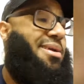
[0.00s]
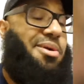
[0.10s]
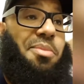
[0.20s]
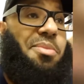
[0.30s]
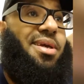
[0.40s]
you
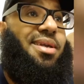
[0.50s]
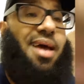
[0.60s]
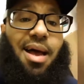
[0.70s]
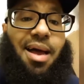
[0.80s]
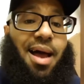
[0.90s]
know what I
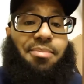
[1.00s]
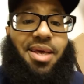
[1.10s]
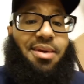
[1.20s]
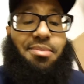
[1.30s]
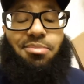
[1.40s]
mean? I'm
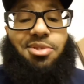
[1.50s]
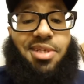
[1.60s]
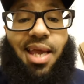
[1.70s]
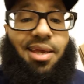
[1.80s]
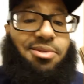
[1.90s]
not a
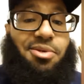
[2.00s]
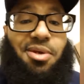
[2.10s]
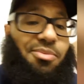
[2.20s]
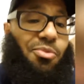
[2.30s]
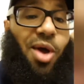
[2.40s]
mujahid on
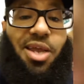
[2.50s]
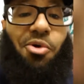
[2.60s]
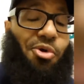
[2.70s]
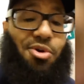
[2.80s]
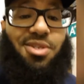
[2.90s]
a white
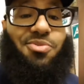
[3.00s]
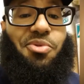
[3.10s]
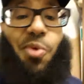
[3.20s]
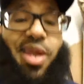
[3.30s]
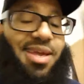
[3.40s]
horse
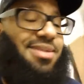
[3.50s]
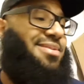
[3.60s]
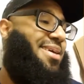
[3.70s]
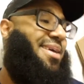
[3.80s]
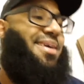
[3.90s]
with
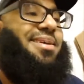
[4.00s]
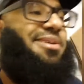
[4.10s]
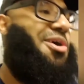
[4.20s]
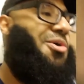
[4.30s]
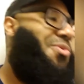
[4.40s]
wings,
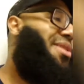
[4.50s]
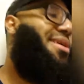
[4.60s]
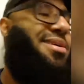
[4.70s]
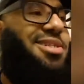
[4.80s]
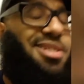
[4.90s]
you know, with
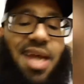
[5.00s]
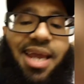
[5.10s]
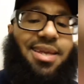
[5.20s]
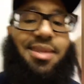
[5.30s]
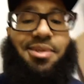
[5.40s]
a
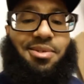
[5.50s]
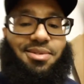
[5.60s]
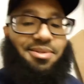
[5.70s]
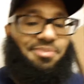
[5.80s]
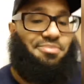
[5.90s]
shiny
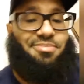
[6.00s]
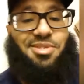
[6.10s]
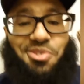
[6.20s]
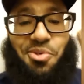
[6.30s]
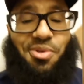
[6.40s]
little
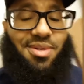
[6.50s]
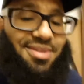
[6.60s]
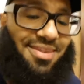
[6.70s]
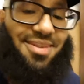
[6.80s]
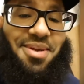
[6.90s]
suit,
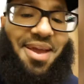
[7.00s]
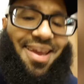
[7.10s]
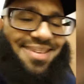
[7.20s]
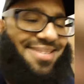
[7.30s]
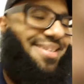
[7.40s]
you know,
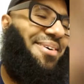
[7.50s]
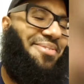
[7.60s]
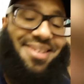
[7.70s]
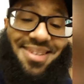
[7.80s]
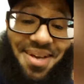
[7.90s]

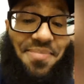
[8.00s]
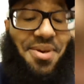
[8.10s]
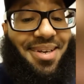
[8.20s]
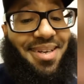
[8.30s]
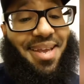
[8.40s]
astaghfirullah.
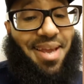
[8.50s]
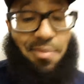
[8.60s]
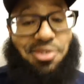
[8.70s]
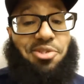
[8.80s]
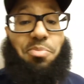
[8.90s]
But
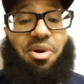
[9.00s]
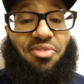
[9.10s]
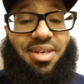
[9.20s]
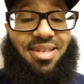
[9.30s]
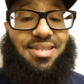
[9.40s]
I'm just your
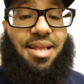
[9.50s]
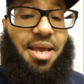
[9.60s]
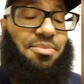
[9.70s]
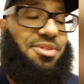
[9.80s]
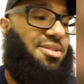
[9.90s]
brother in
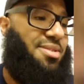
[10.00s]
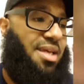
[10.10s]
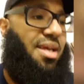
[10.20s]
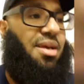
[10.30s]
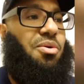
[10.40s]
Islam. Just
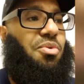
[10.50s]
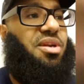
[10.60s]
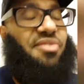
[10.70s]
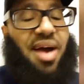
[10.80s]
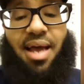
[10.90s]

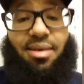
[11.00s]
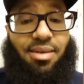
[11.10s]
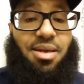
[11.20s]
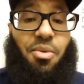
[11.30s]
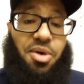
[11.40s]
whatever I
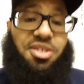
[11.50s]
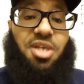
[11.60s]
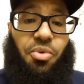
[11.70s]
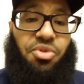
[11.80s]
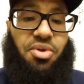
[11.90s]
learn, I want to
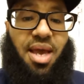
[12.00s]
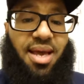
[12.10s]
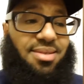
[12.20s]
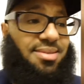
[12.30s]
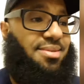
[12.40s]
share with you
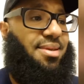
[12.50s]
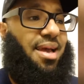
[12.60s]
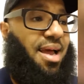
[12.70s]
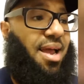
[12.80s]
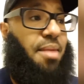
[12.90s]
guys.
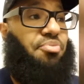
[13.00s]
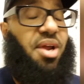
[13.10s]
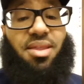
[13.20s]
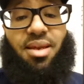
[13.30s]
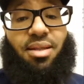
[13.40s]
And I
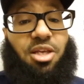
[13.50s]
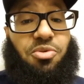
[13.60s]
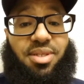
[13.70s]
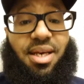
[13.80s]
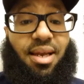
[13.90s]
pray that Allah
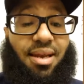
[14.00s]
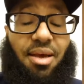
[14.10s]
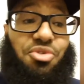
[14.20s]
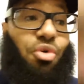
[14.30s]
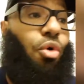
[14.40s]
subhanahu wa ta'ala
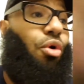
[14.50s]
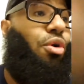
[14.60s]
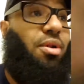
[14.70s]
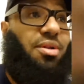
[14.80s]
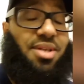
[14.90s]
allows
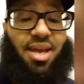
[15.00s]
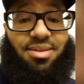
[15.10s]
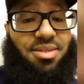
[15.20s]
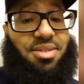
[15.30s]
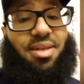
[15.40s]
all to
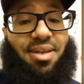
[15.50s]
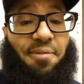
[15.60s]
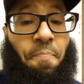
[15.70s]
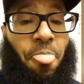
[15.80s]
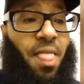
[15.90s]
enter
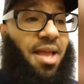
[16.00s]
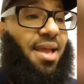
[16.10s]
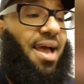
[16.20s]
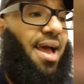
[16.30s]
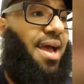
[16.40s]
Jannah.
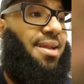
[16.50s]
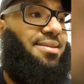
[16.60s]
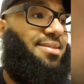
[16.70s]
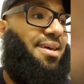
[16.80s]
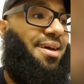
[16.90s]

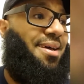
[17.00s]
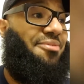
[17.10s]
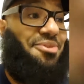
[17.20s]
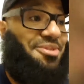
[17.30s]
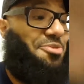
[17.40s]
And
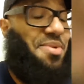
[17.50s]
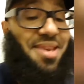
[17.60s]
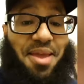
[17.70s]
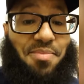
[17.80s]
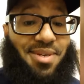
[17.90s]
for us to be
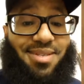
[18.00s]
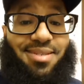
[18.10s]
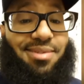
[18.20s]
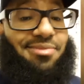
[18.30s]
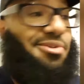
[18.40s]

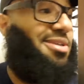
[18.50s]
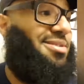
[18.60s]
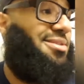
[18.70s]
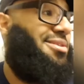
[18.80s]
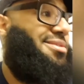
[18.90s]
neighbors and for
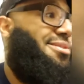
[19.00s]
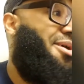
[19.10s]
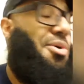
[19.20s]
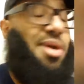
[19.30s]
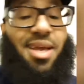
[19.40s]
us to just, you
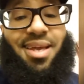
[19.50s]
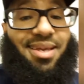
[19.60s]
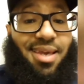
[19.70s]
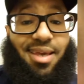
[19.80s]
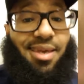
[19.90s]
know,
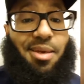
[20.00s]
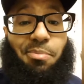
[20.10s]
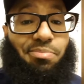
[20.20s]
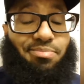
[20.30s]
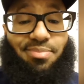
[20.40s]
kick it
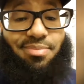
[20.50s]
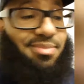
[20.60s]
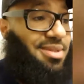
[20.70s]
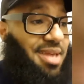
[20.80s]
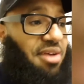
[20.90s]
and
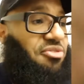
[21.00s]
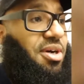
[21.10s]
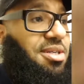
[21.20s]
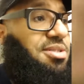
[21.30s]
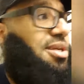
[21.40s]
have
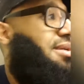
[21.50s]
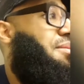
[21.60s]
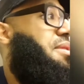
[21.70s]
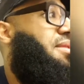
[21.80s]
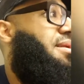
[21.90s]
fun in
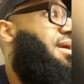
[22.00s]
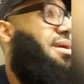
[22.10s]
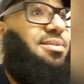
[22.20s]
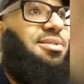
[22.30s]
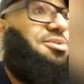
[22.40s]
Jannah, bismillah,
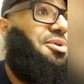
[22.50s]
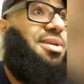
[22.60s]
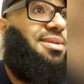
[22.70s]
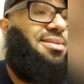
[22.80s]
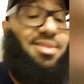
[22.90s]
because this
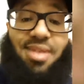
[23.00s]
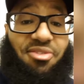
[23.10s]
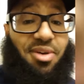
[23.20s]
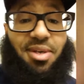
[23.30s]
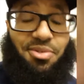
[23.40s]
dunya is just
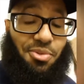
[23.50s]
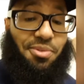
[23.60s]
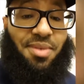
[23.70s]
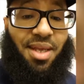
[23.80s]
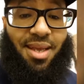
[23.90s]
not fun at
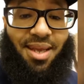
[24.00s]
all.